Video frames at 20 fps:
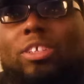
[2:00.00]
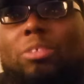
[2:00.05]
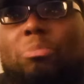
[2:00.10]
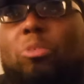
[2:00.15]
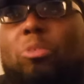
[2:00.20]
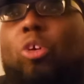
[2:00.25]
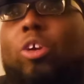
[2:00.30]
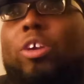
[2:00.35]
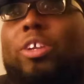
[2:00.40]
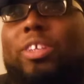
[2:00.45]
your
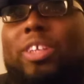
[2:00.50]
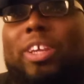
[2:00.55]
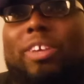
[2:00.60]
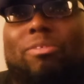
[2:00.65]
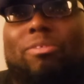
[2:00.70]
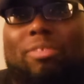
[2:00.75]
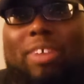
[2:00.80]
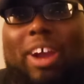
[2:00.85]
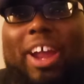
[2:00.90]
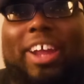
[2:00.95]
boy
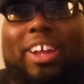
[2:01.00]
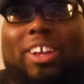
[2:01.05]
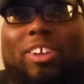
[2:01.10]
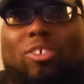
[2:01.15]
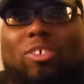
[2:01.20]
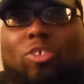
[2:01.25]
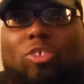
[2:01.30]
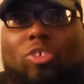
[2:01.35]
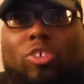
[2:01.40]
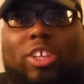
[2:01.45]
Nick Wright,
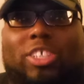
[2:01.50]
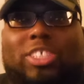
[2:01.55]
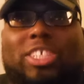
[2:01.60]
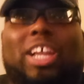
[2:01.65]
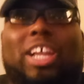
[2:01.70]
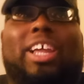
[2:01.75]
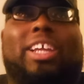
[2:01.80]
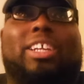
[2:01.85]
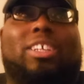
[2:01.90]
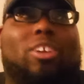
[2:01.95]
or as
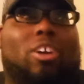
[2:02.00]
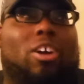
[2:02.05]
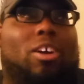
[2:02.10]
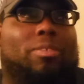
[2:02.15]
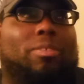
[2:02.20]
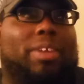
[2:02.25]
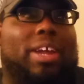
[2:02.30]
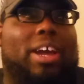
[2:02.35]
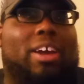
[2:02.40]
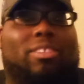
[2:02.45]
I like to
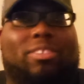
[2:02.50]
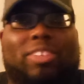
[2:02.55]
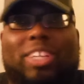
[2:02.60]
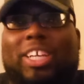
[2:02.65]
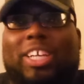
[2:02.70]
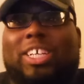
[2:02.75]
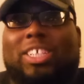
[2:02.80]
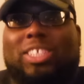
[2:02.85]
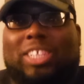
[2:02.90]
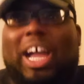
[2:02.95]
call him now,
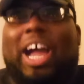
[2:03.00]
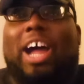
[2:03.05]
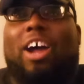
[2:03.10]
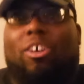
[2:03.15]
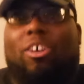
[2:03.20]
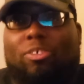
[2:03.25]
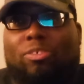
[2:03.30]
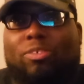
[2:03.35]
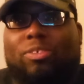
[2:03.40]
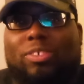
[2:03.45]
Nick
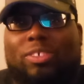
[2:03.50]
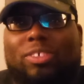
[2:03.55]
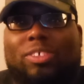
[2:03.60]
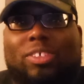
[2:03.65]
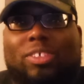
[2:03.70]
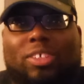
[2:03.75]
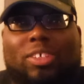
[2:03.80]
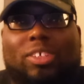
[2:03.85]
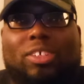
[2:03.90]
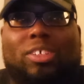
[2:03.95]
Clown,
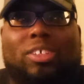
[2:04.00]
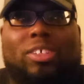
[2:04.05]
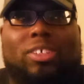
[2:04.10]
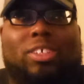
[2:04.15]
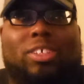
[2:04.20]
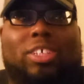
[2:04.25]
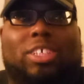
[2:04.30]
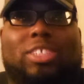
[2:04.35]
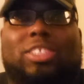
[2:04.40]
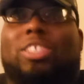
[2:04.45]

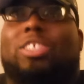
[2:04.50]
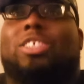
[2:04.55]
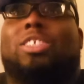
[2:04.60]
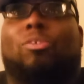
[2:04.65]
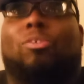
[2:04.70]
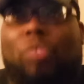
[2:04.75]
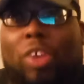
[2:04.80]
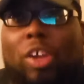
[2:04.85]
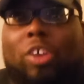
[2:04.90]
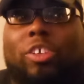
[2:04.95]
is a
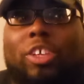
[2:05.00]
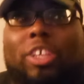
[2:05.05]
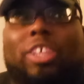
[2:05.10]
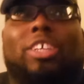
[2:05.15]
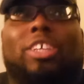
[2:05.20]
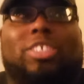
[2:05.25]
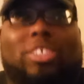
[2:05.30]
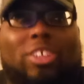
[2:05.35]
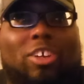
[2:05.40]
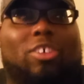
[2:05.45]

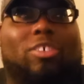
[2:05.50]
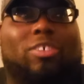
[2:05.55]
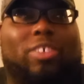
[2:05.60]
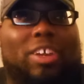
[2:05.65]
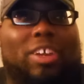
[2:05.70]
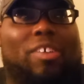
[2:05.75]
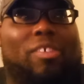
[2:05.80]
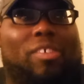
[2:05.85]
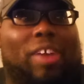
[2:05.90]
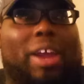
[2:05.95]
civilian his own
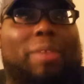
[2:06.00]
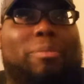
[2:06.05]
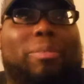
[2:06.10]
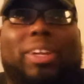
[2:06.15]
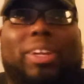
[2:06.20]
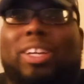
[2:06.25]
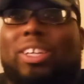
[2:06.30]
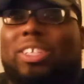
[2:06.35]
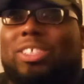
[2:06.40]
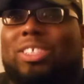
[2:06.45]
downright
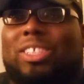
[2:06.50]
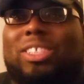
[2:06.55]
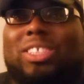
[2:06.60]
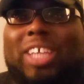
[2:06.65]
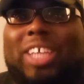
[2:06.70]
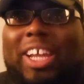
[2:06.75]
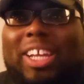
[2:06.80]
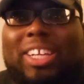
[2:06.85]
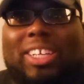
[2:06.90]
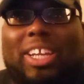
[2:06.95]
because the
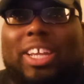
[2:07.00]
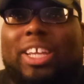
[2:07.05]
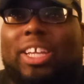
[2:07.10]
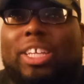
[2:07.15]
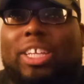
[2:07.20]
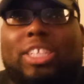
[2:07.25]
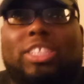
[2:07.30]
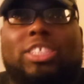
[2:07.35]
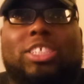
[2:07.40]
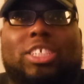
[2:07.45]
tape that
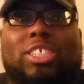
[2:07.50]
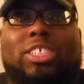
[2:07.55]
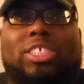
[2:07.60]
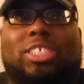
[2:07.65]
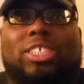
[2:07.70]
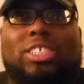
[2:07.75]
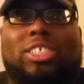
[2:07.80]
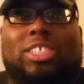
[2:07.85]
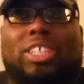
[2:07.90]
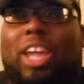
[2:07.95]
he
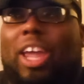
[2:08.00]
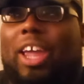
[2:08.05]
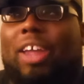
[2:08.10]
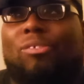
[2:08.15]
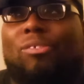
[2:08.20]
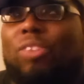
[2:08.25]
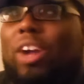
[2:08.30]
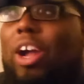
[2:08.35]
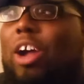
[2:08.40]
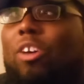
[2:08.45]
just
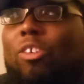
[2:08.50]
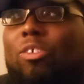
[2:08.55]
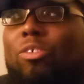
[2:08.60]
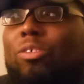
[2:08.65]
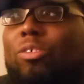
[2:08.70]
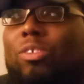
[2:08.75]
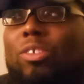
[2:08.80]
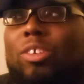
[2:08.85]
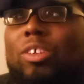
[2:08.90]
gave out